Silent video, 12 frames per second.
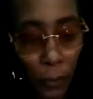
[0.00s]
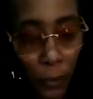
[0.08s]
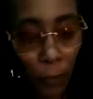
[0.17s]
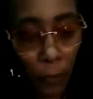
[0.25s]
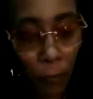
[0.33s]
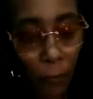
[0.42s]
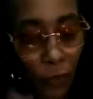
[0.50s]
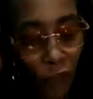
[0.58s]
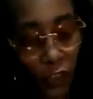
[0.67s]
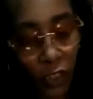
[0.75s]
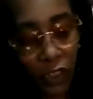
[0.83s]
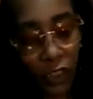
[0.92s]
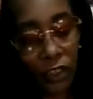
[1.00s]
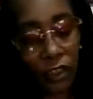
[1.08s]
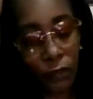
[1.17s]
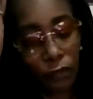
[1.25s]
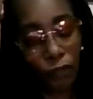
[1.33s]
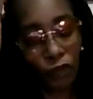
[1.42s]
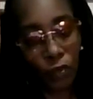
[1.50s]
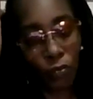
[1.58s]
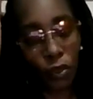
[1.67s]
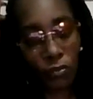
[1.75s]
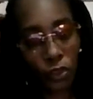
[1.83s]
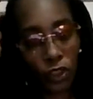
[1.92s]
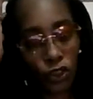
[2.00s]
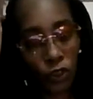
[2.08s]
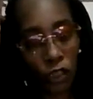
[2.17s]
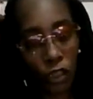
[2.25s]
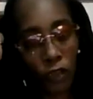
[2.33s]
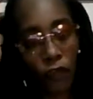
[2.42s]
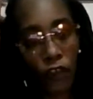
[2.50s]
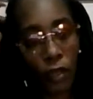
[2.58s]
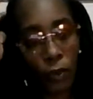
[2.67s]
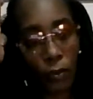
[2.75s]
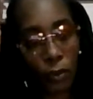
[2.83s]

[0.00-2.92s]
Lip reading: But for at least, for majority of the family members,